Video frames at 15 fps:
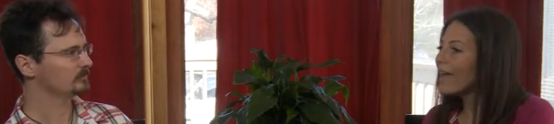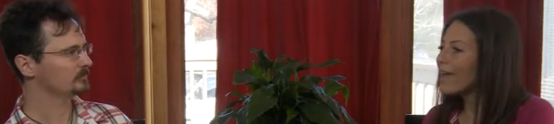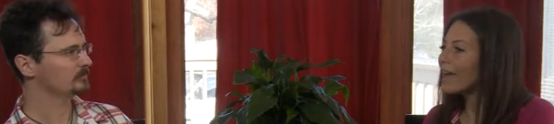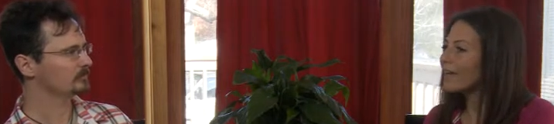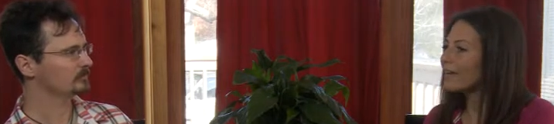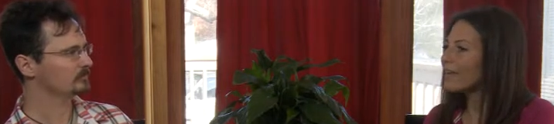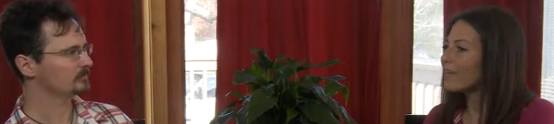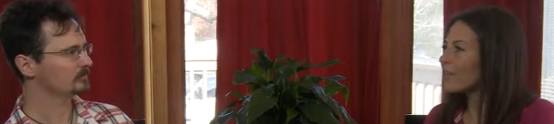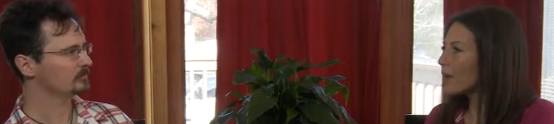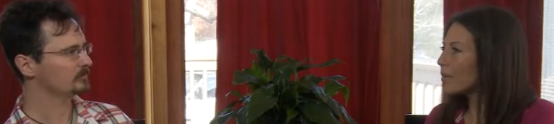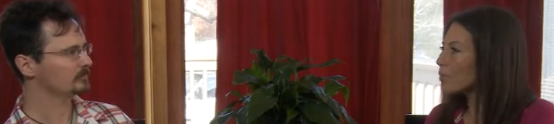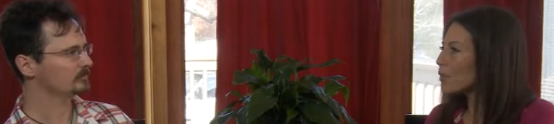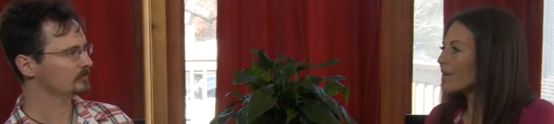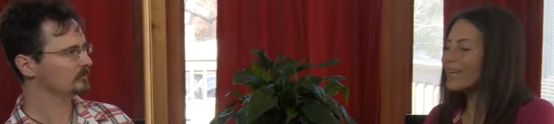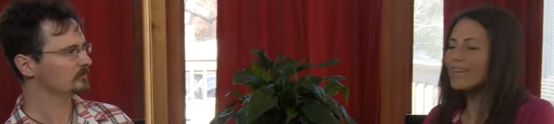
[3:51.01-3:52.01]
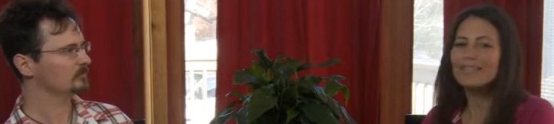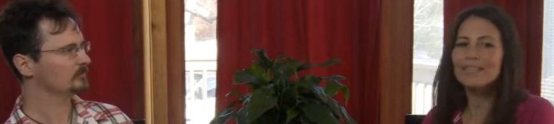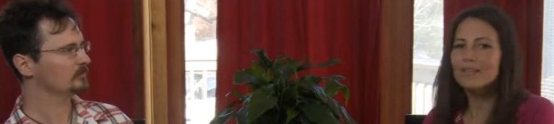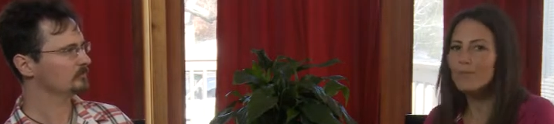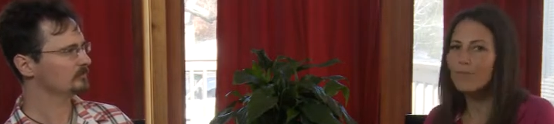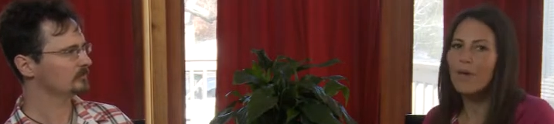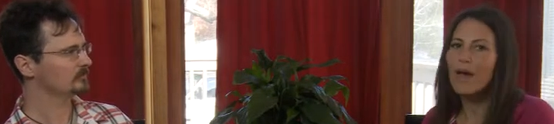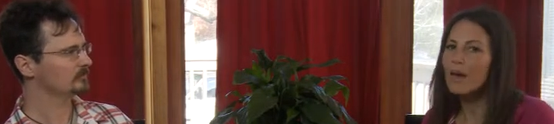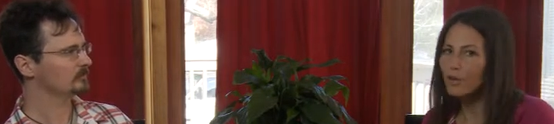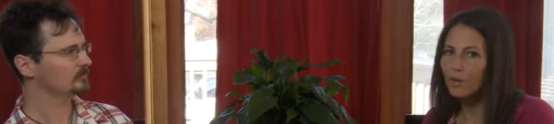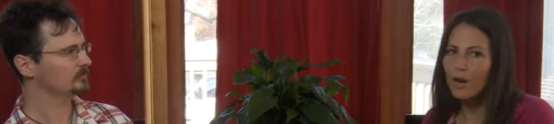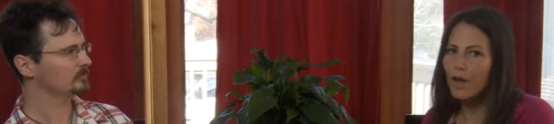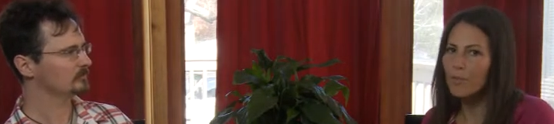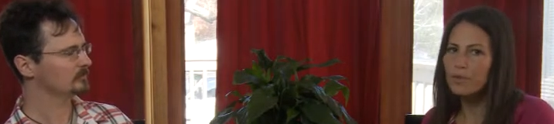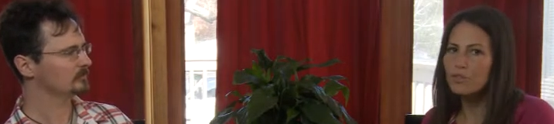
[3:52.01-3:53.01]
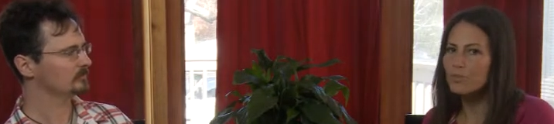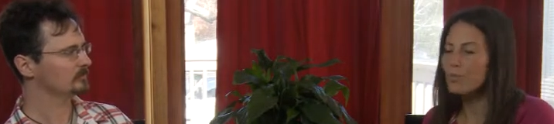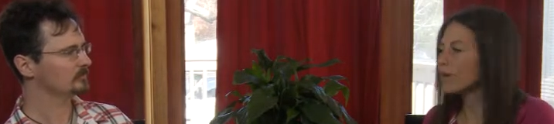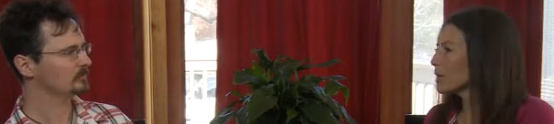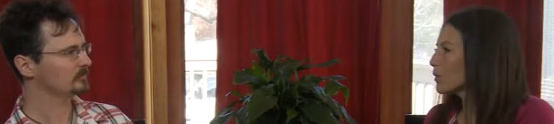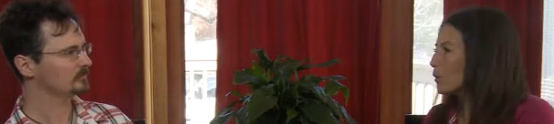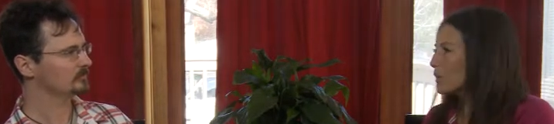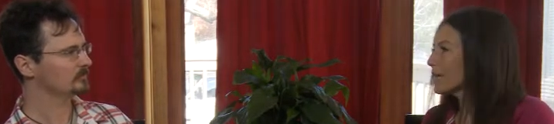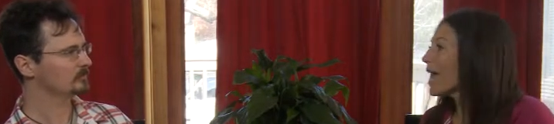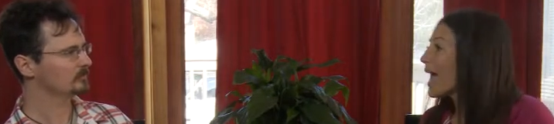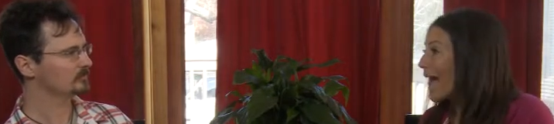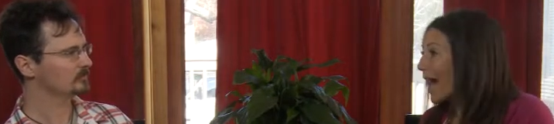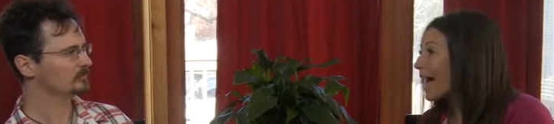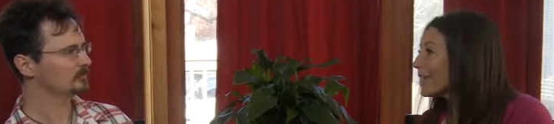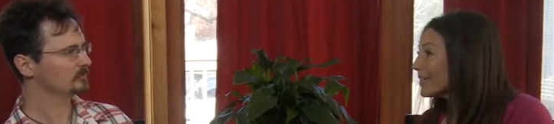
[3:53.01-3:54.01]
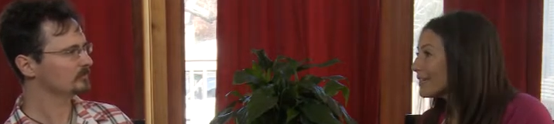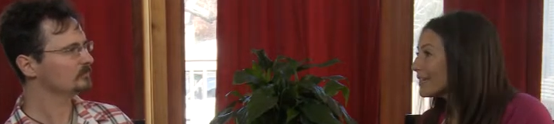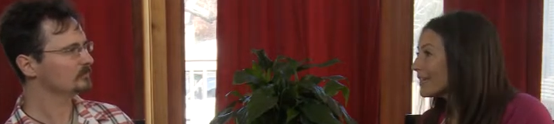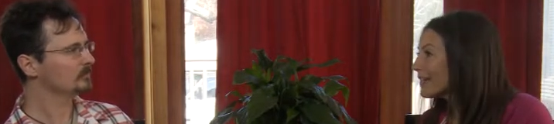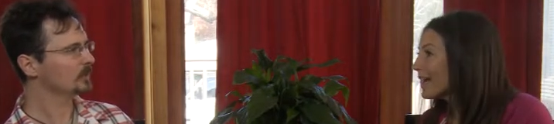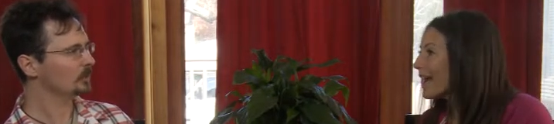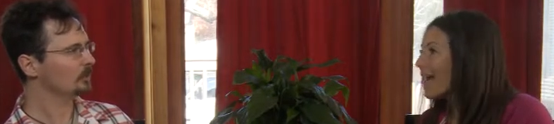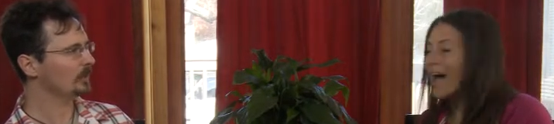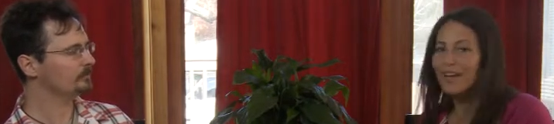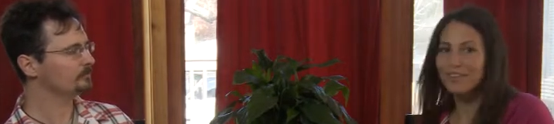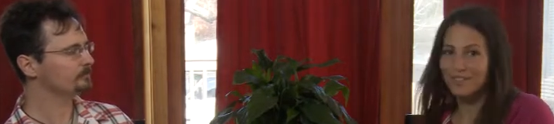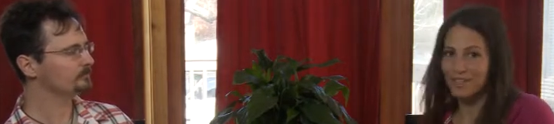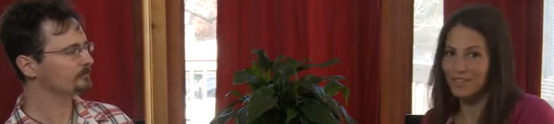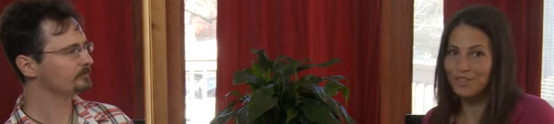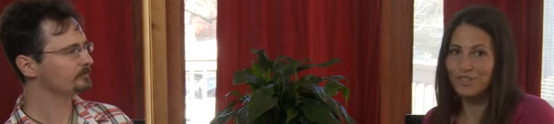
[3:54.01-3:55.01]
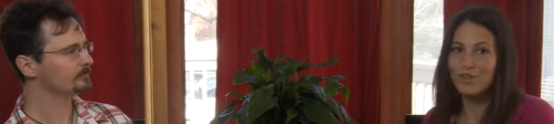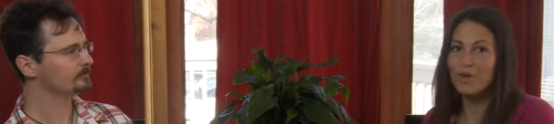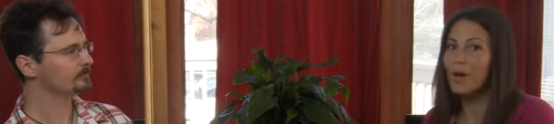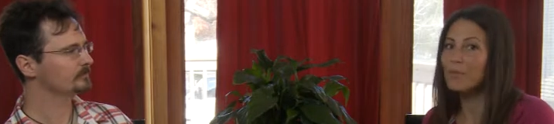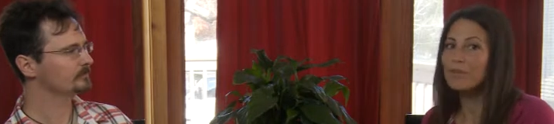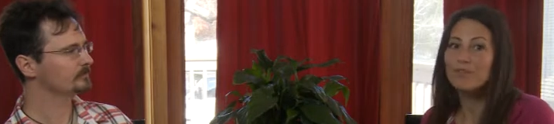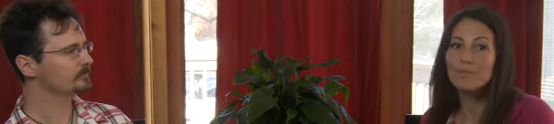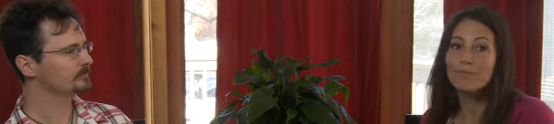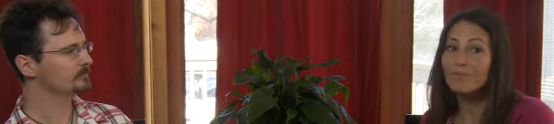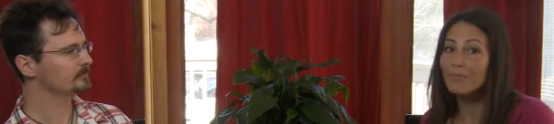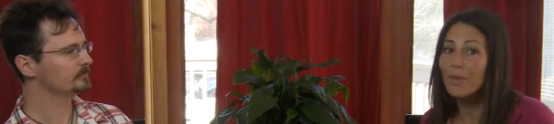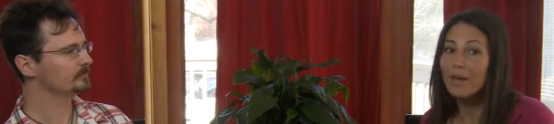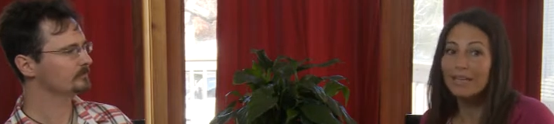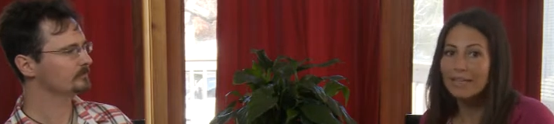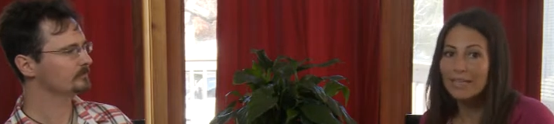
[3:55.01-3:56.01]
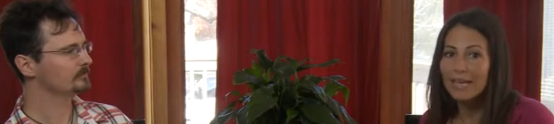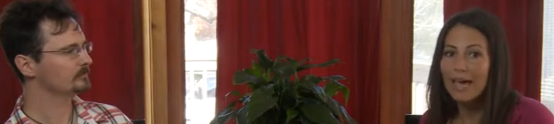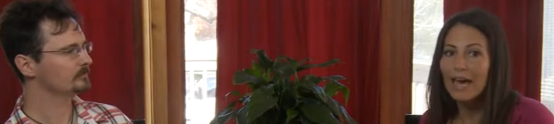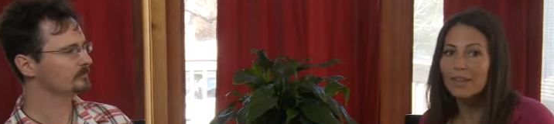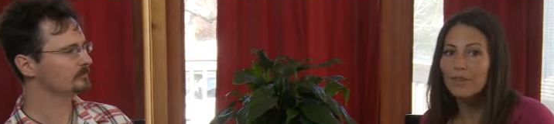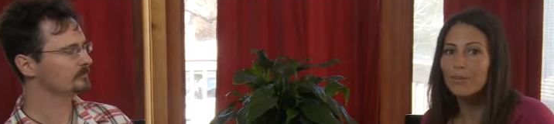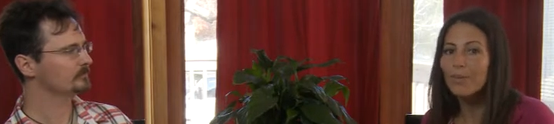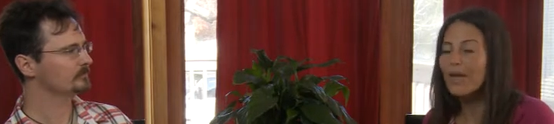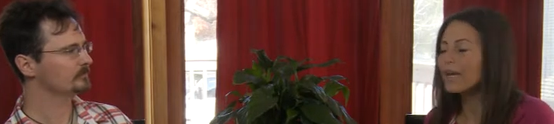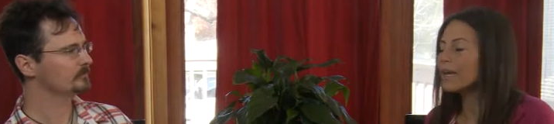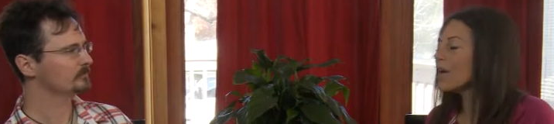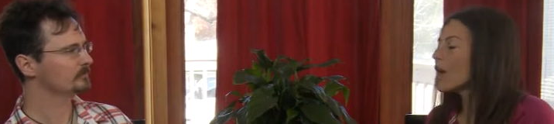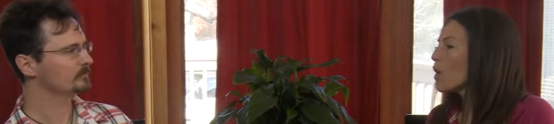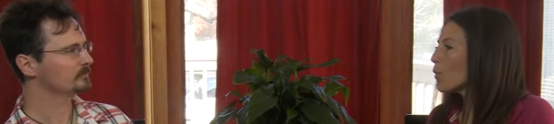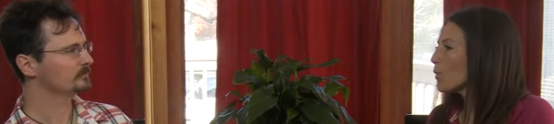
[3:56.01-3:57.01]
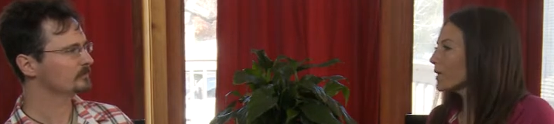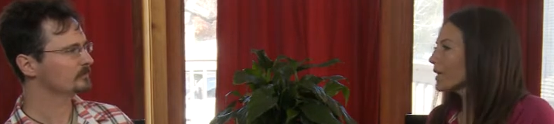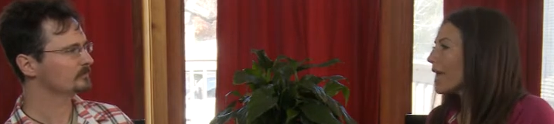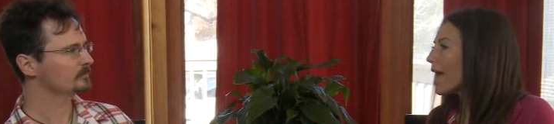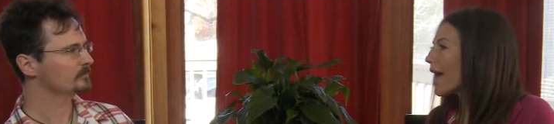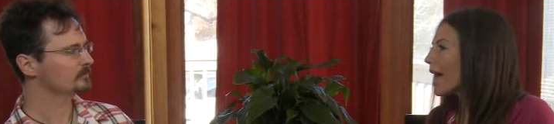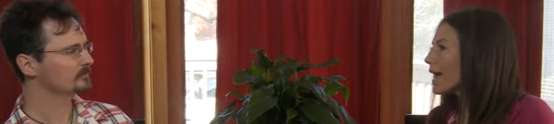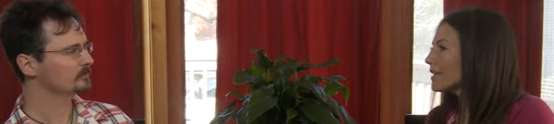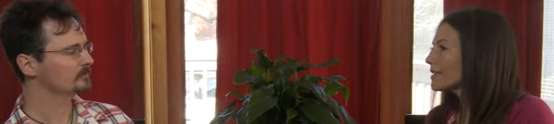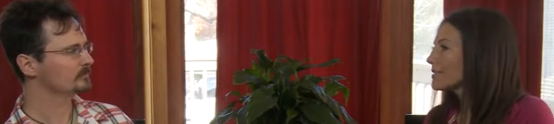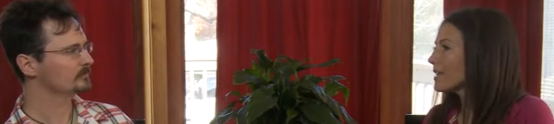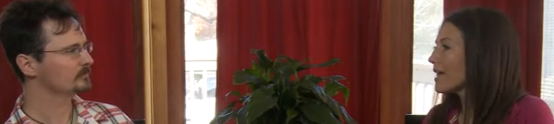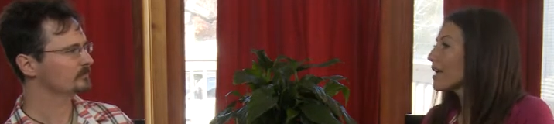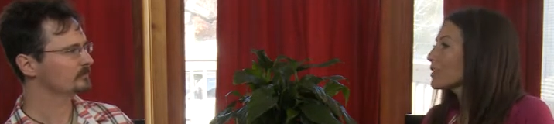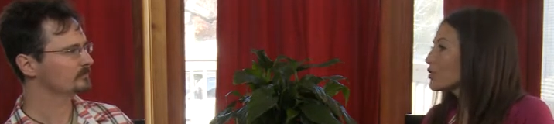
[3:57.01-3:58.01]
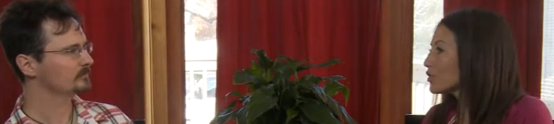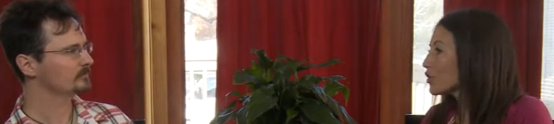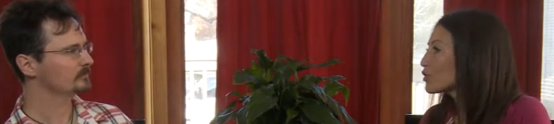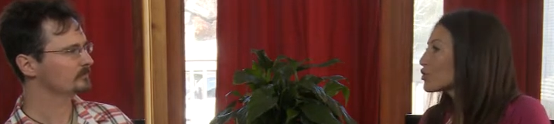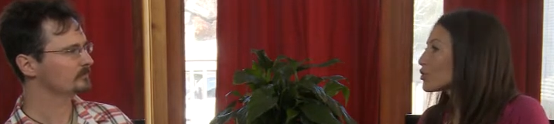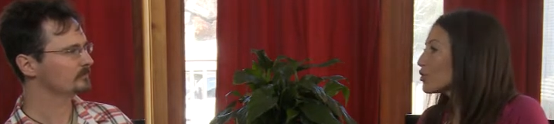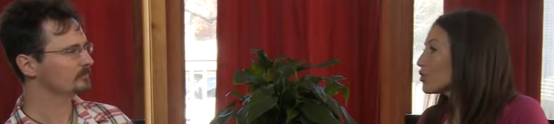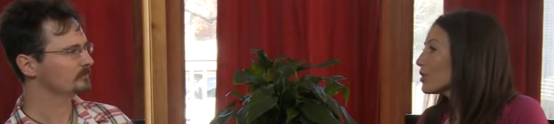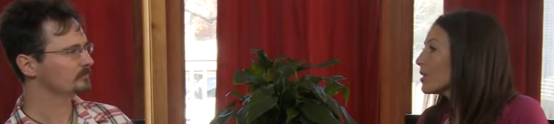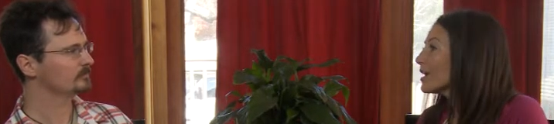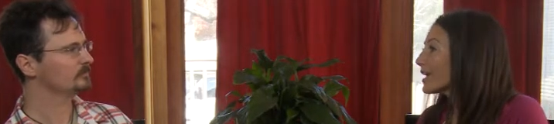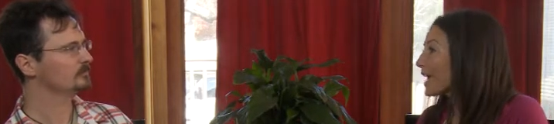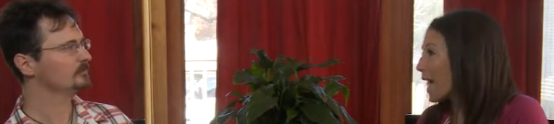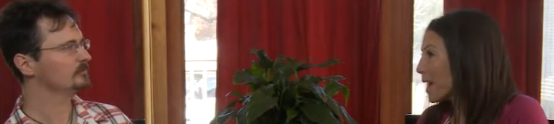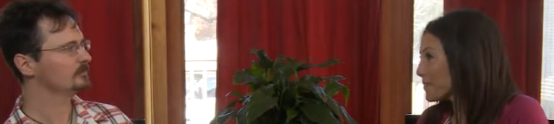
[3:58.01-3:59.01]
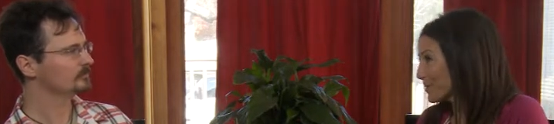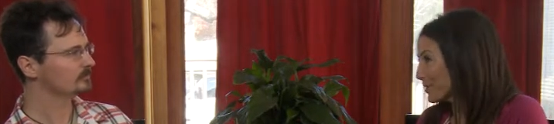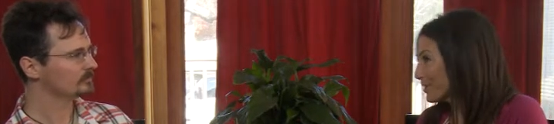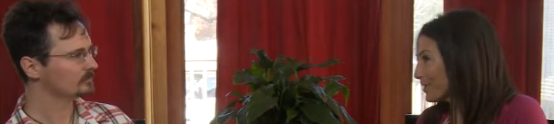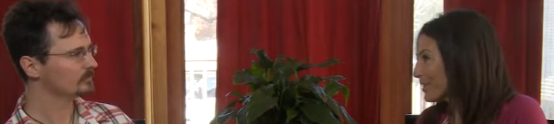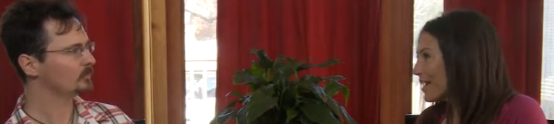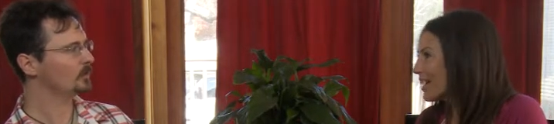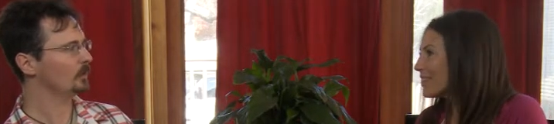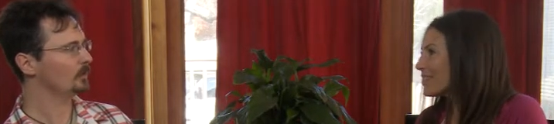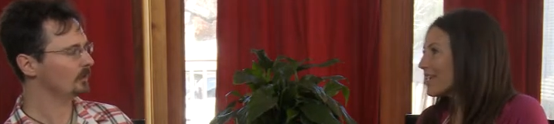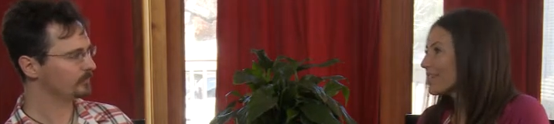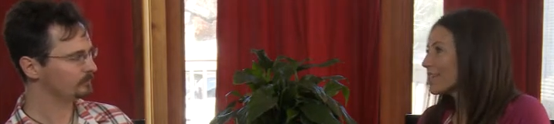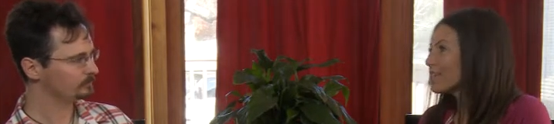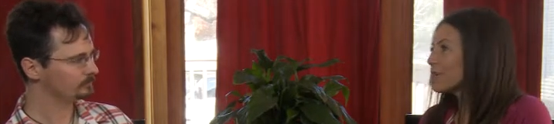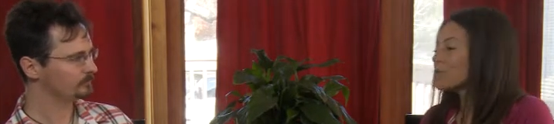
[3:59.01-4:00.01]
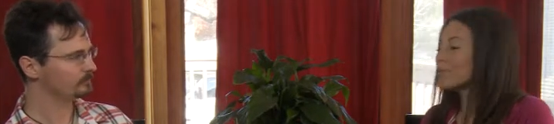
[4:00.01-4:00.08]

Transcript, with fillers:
Speaker 1: And at that point, it didn't matter how much money we had right. access to, how much money he had in the bank. What he had is he had social capital totally. that he